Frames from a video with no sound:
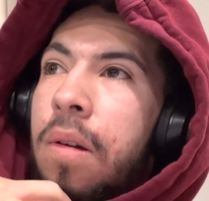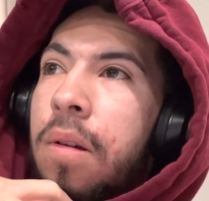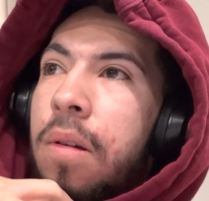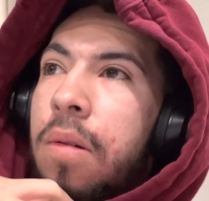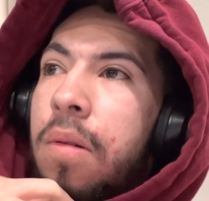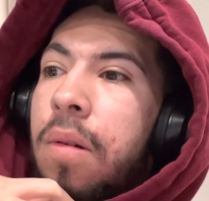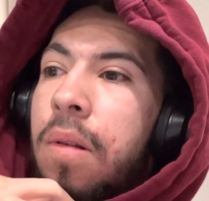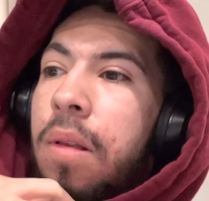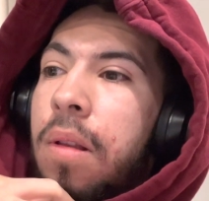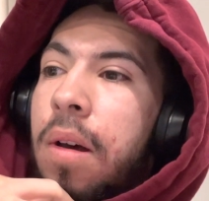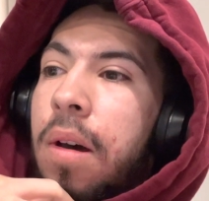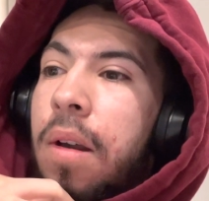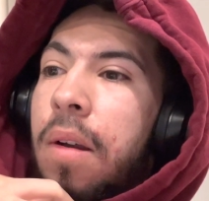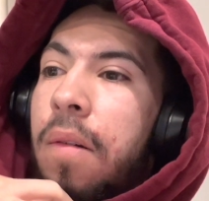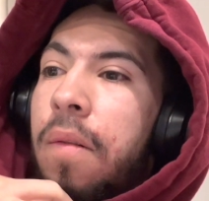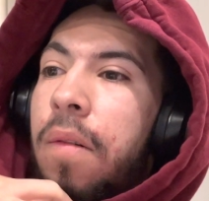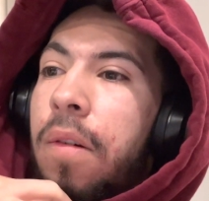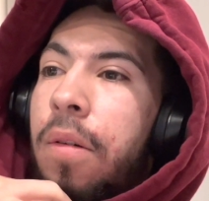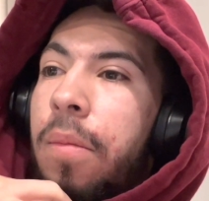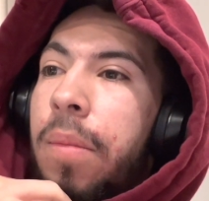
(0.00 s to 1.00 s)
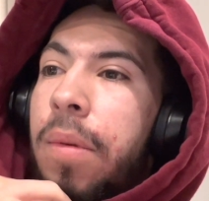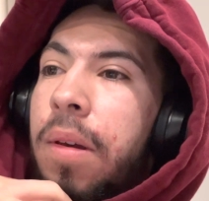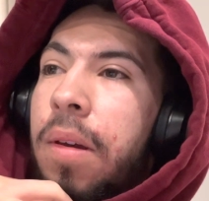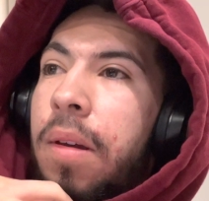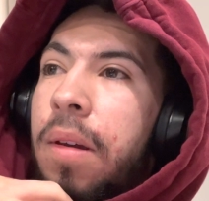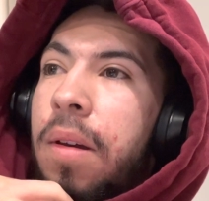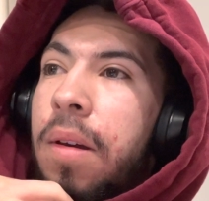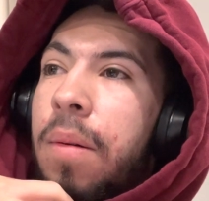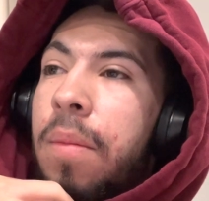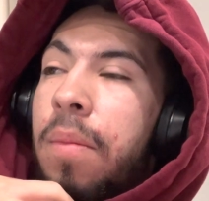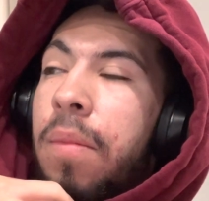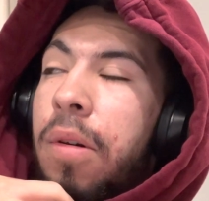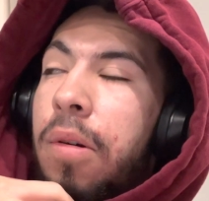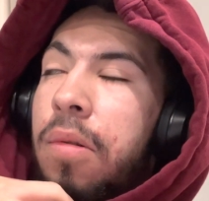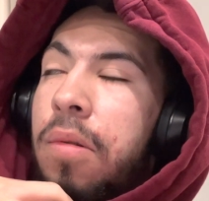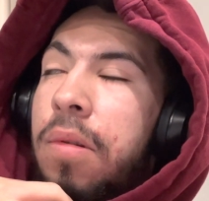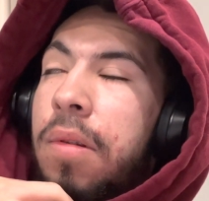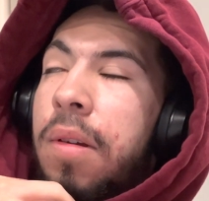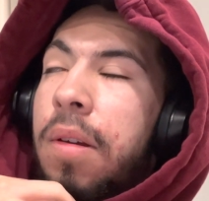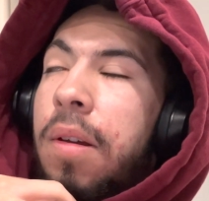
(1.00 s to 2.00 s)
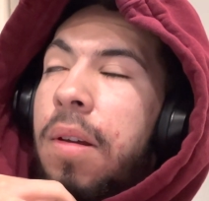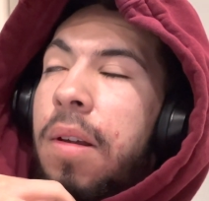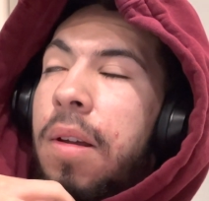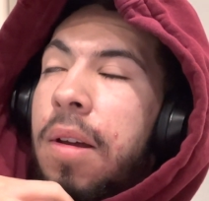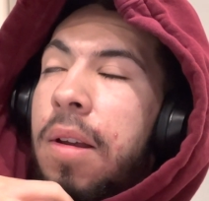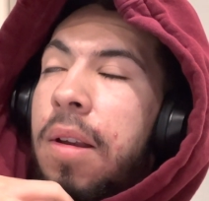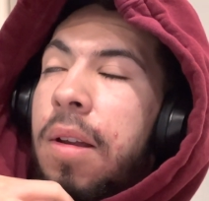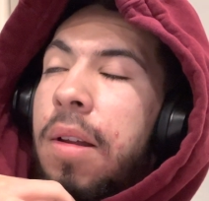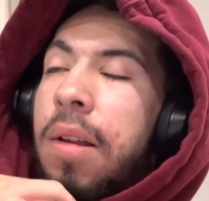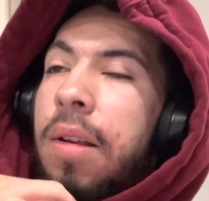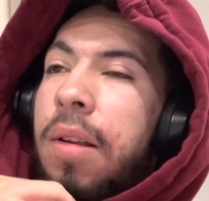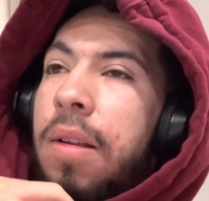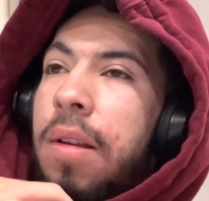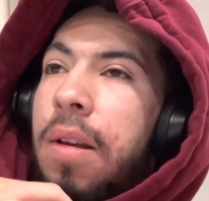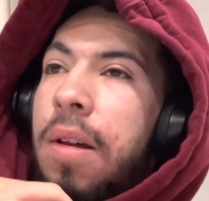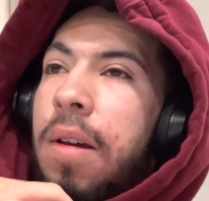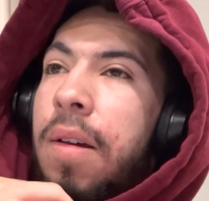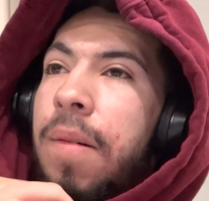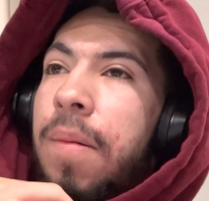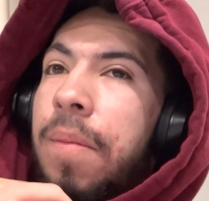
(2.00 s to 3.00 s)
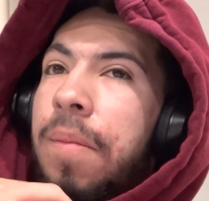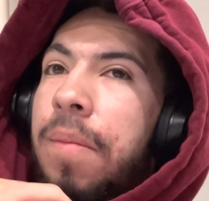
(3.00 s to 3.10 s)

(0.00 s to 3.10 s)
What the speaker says: So a lot of filming and posting and editing today.